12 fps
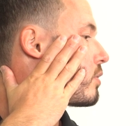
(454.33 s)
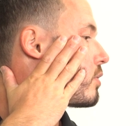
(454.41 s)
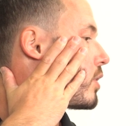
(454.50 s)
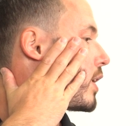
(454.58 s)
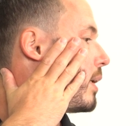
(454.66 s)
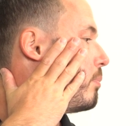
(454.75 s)

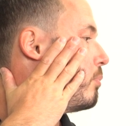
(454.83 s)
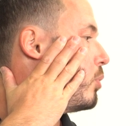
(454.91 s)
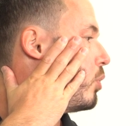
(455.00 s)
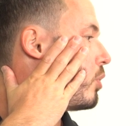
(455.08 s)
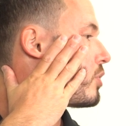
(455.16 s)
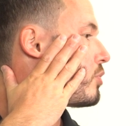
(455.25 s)
to get
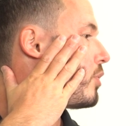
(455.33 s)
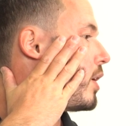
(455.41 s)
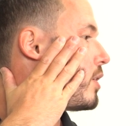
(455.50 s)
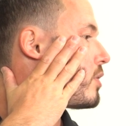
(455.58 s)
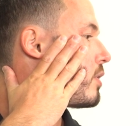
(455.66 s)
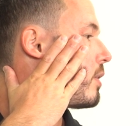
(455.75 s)
more
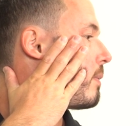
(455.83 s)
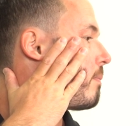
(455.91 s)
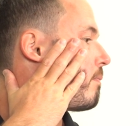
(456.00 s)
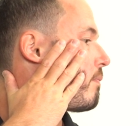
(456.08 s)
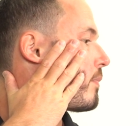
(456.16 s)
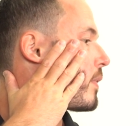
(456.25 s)
stretch.
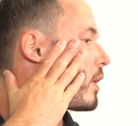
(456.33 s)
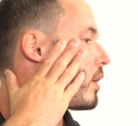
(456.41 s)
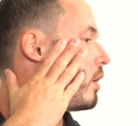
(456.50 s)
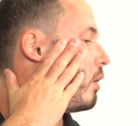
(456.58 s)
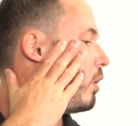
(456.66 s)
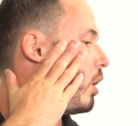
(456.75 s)

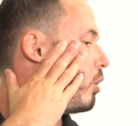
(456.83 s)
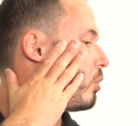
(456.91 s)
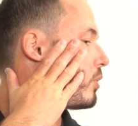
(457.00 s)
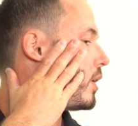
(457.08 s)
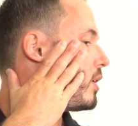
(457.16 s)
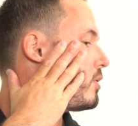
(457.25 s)
I'll
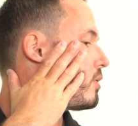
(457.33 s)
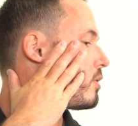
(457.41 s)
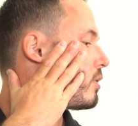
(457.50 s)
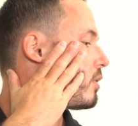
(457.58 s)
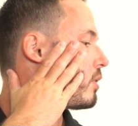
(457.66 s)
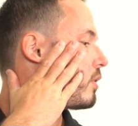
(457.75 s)
hold this
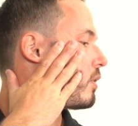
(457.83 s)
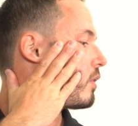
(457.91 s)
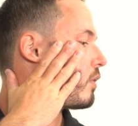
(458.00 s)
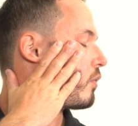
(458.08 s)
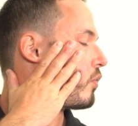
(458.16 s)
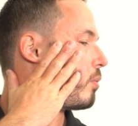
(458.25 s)

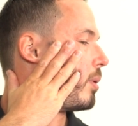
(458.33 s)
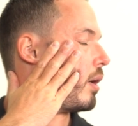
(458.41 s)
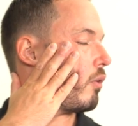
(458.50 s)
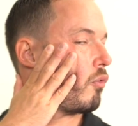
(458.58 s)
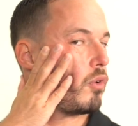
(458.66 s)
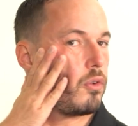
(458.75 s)
for
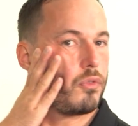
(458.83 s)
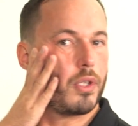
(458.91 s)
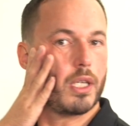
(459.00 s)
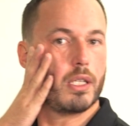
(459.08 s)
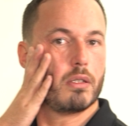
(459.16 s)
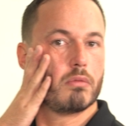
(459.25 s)
about
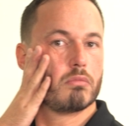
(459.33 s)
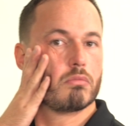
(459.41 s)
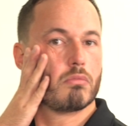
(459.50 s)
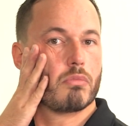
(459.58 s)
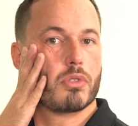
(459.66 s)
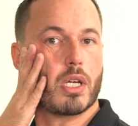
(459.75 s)
15
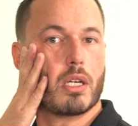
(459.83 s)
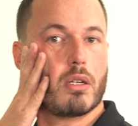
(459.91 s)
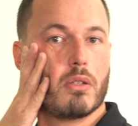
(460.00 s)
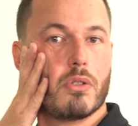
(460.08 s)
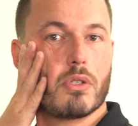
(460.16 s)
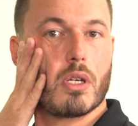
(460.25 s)

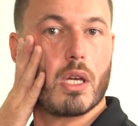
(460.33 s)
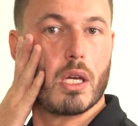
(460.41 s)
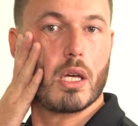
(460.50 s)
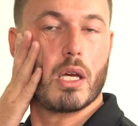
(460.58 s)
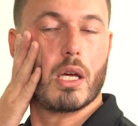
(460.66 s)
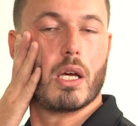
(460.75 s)
seconds
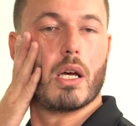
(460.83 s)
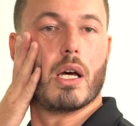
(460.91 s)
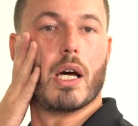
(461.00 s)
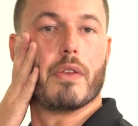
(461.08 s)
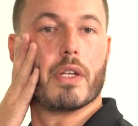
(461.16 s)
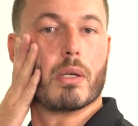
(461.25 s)

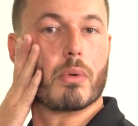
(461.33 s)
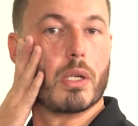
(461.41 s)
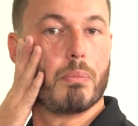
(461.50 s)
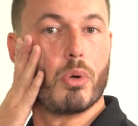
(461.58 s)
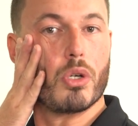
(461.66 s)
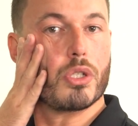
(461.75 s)
and then I'm going to
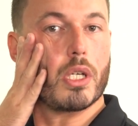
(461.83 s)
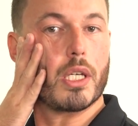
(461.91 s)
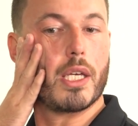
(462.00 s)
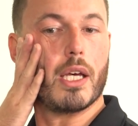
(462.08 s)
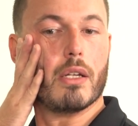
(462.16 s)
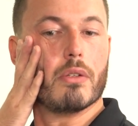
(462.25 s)
push
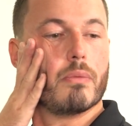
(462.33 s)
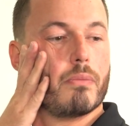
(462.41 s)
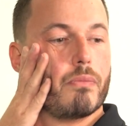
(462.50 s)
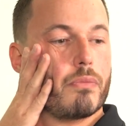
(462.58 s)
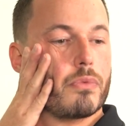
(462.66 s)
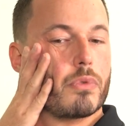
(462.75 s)
again.
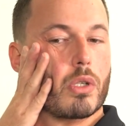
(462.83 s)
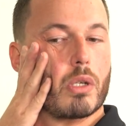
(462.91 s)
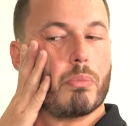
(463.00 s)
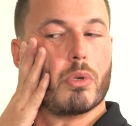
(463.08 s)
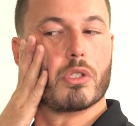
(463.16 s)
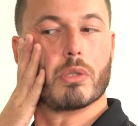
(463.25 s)
So I'm going
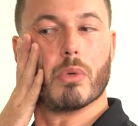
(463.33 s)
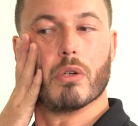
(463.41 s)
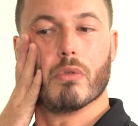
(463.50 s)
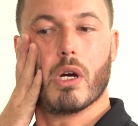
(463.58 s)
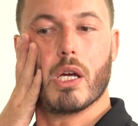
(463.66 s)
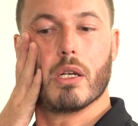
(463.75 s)
to push to my
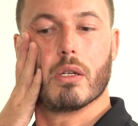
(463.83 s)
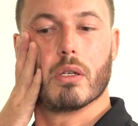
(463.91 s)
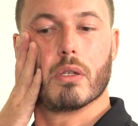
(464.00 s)
right